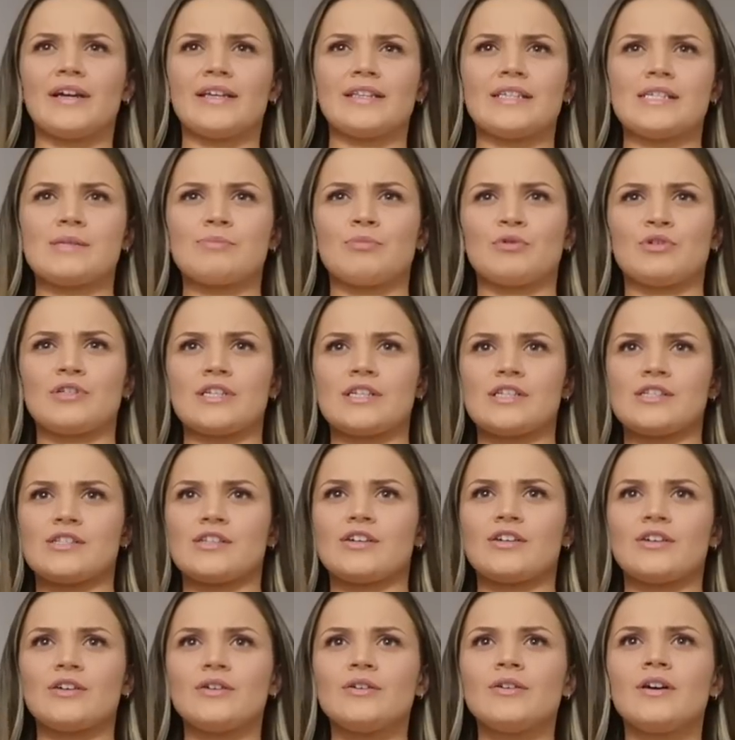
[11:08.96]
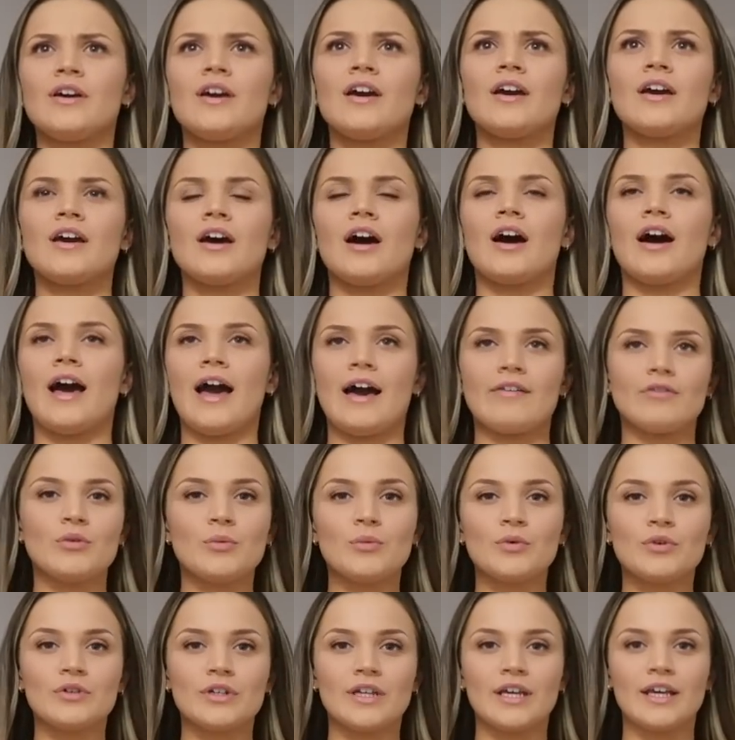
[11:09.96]
like this bodysuit. I
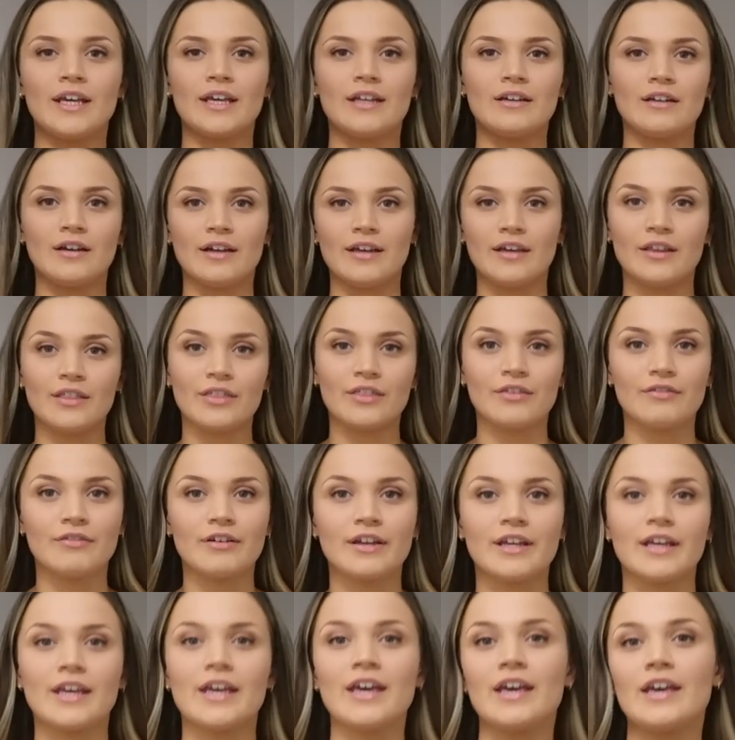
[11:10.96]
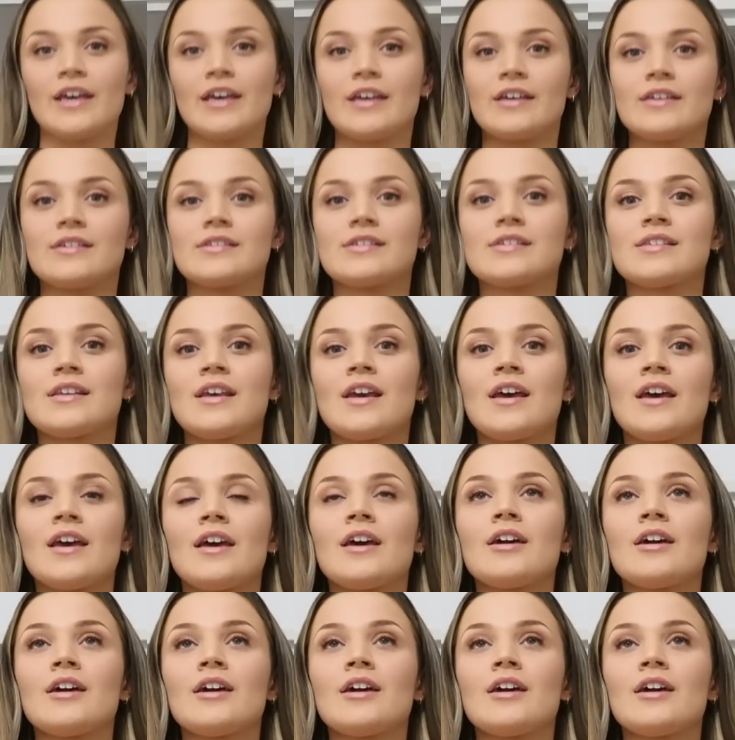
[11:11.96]
haven't worn it in like 3 years,